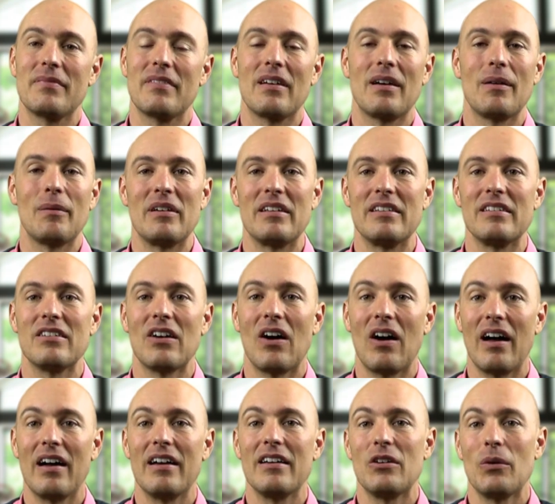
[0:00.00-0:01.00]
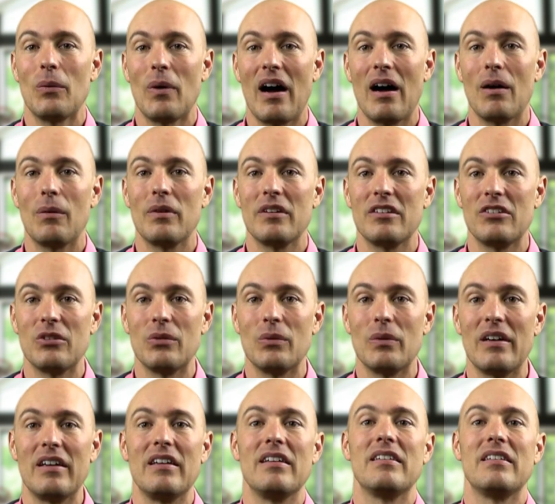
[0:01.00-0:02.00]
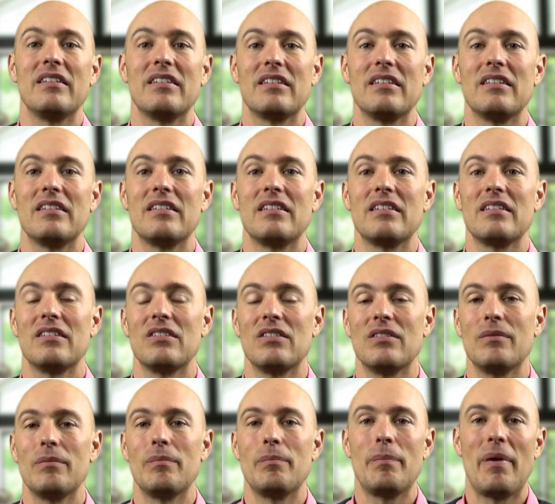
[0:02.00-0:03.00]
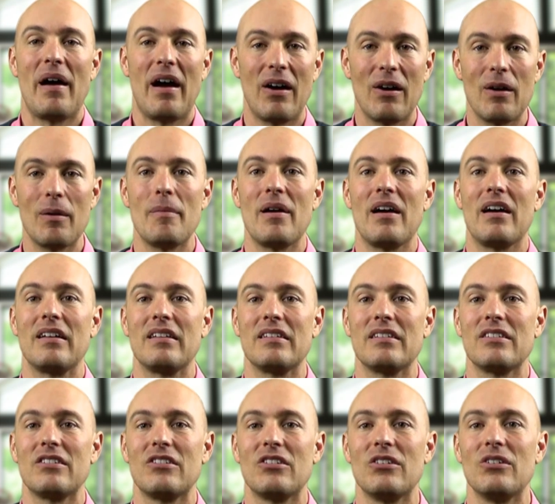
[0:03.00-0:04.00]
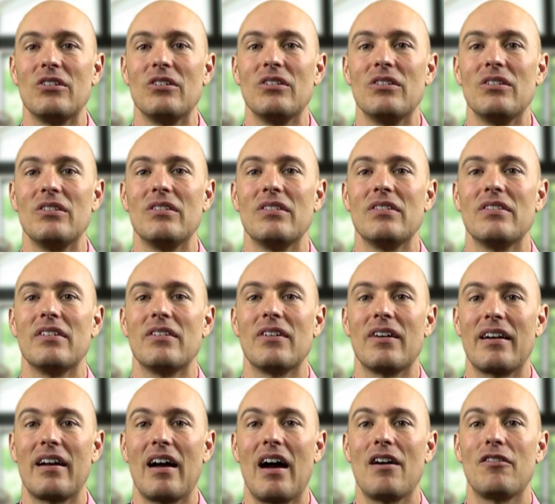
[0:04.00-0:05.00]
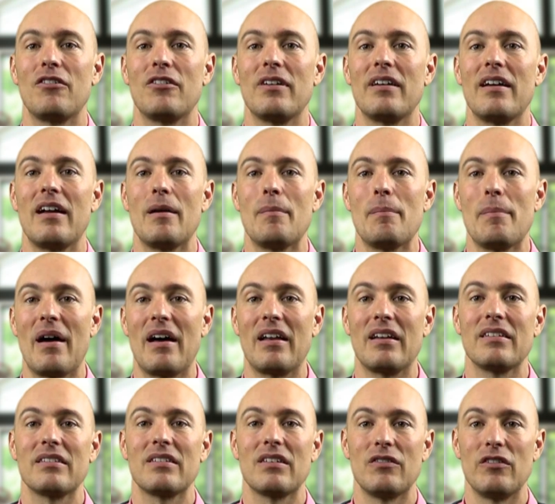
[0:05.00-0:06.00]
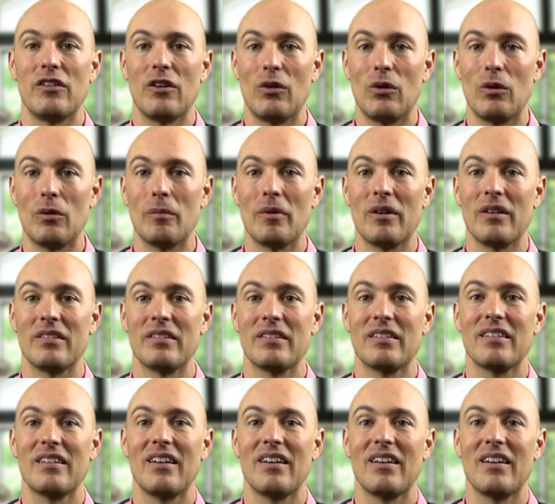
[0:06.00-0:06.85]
I mean, diet, you are what you eat. This is paramount to the recovery and balance of your hormones.